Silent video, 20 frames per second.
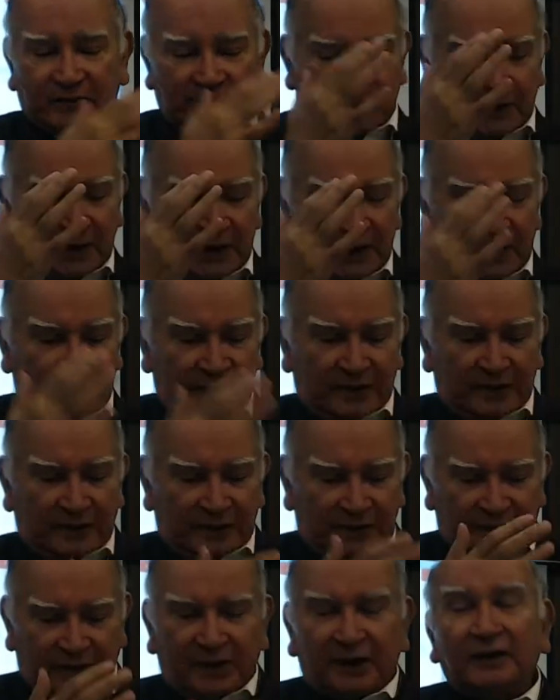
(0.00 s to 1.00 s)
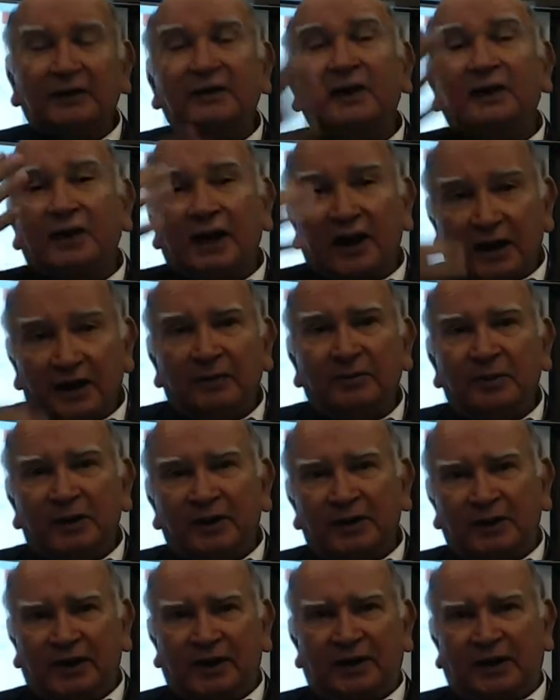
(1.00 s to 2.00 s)
The thing that I am
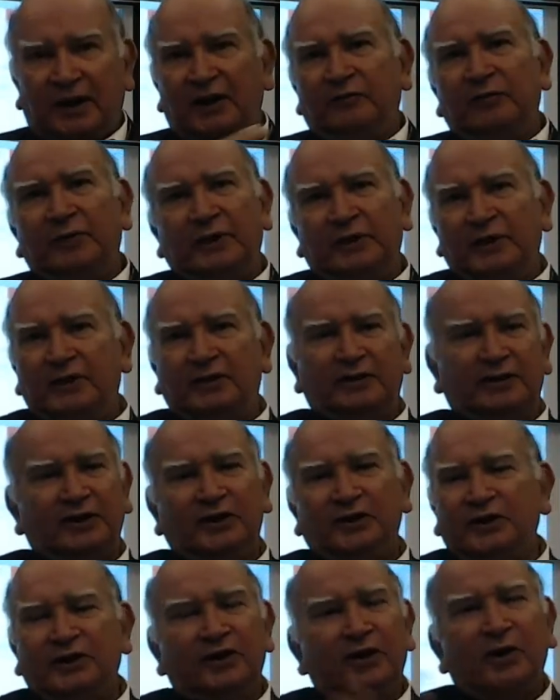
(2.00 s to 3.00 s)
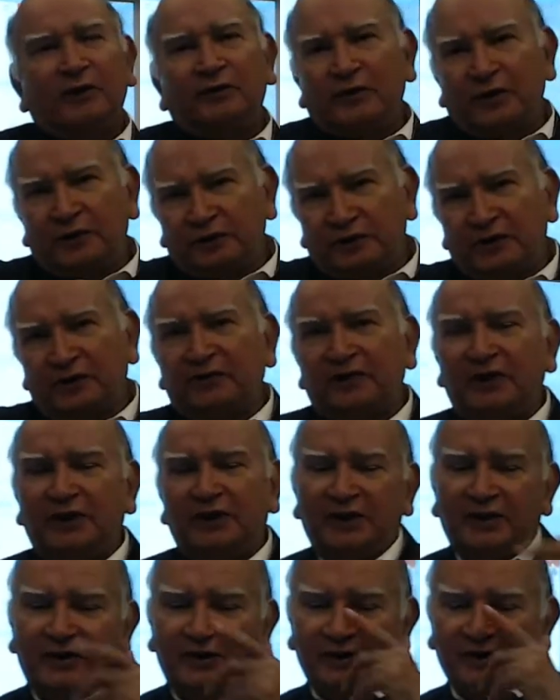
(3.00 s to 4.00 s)
learning, and I've been a teacher now for 50
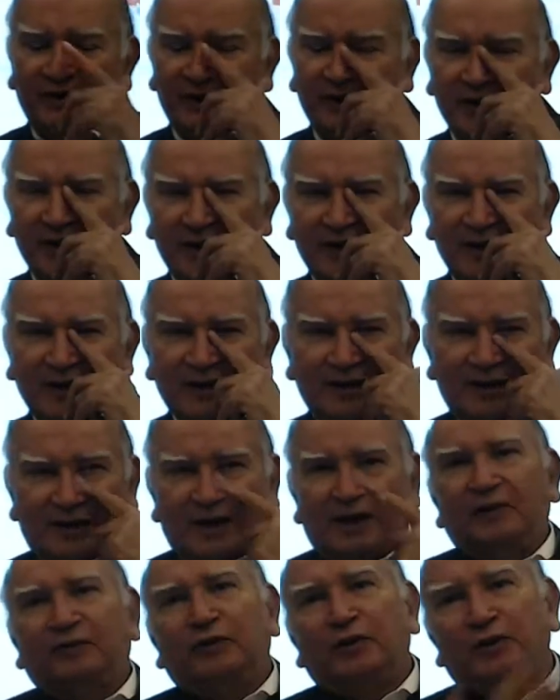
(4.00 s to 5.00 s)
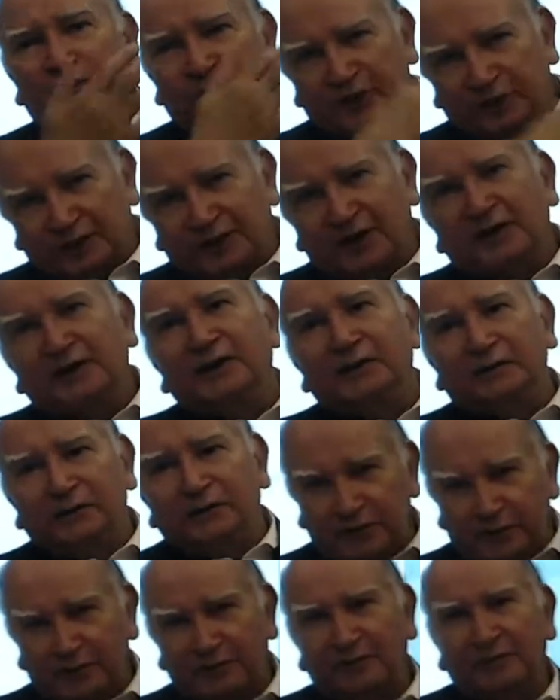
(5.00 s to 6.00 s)
years and I was studied
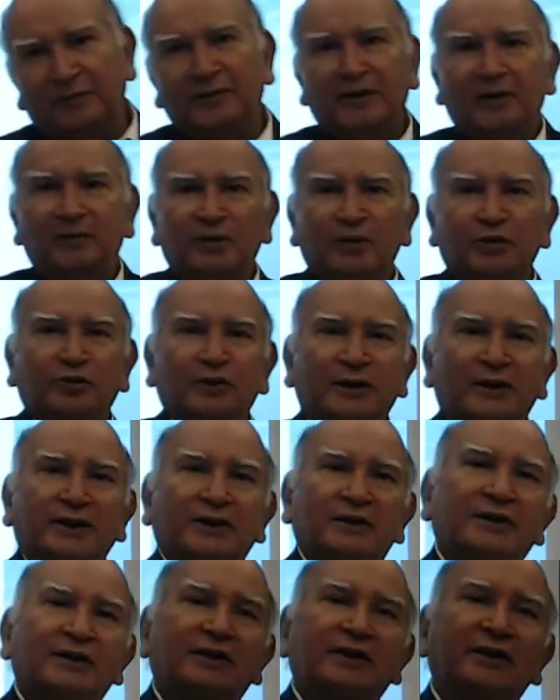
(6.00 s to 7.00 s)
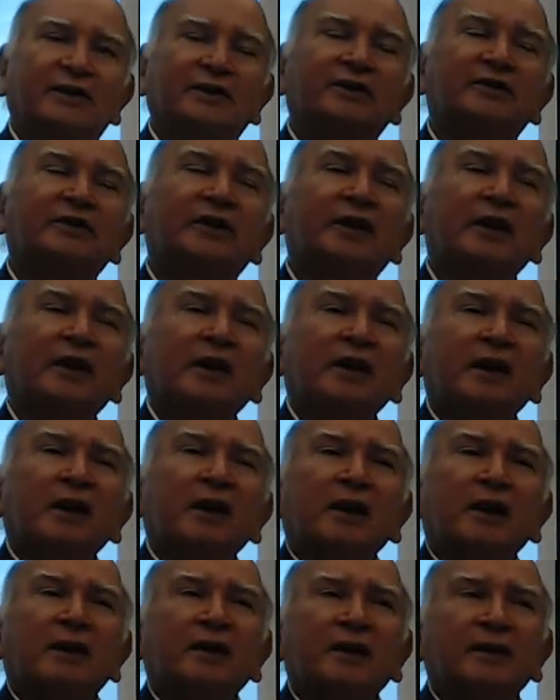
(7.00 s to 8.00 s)
for about 20, 30 years,
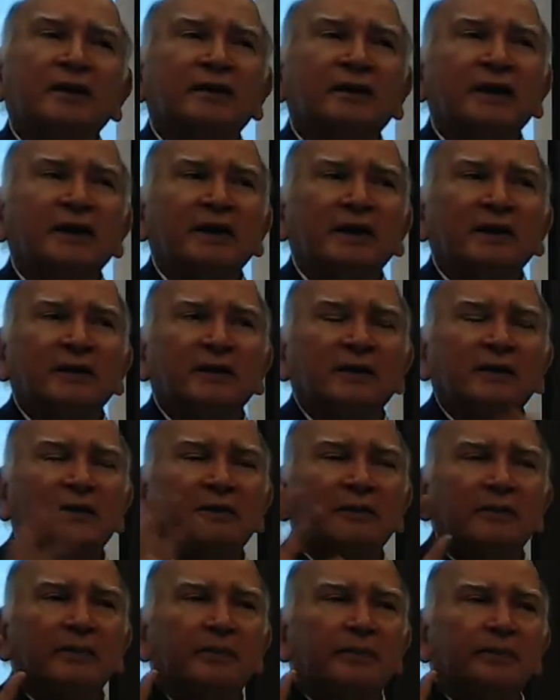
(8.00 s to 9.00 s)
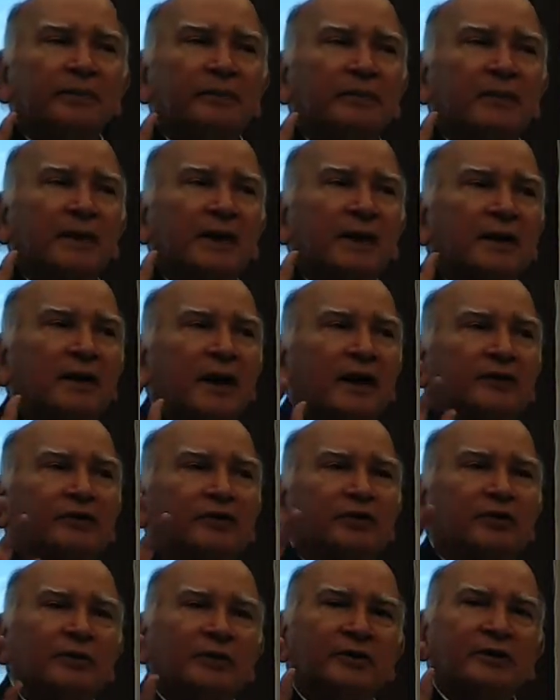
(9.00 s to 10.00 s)
the
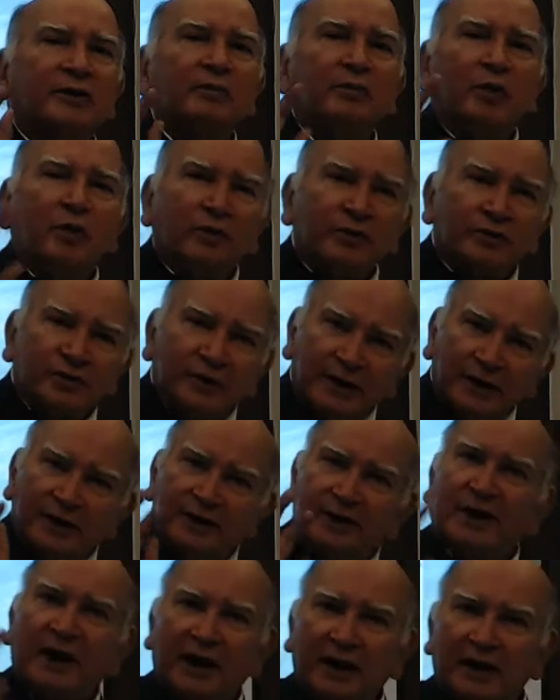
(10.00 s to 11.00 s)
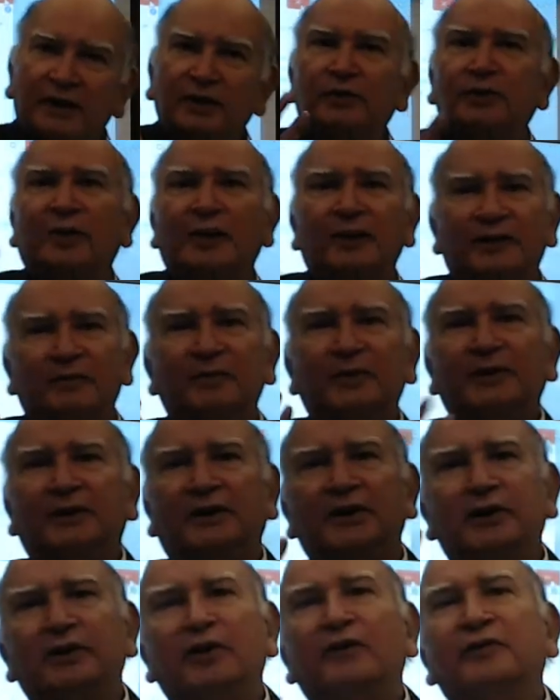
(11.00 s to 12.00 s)
classroom is the most inadequate
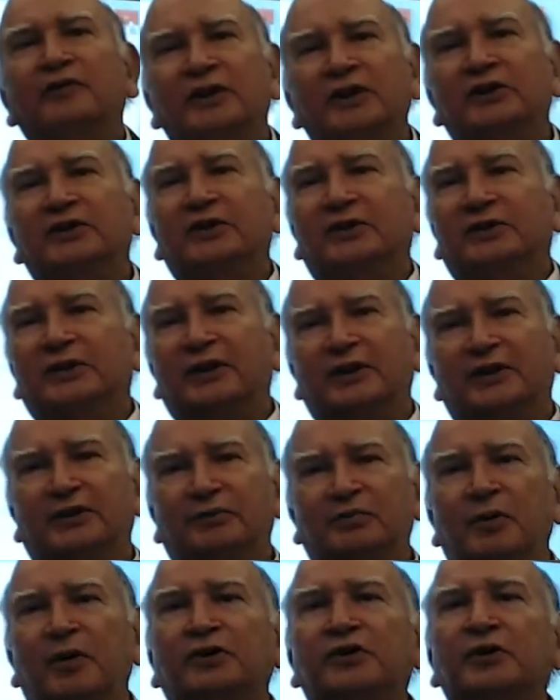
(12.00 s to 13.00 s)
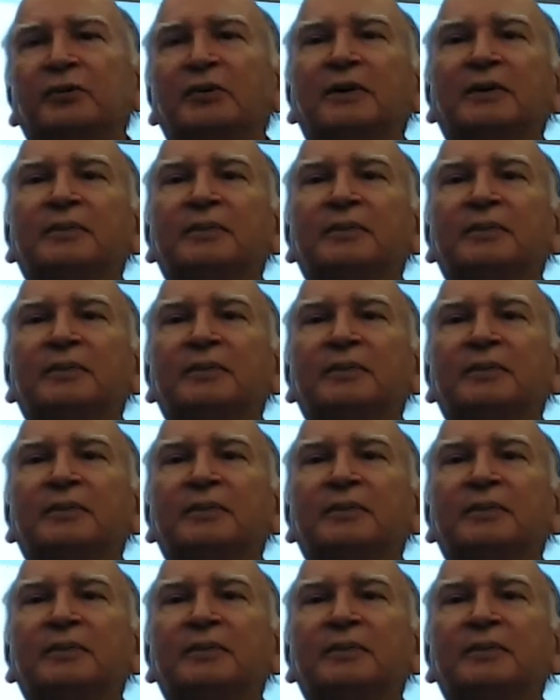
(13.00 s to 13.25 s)
method of teaching that is possible.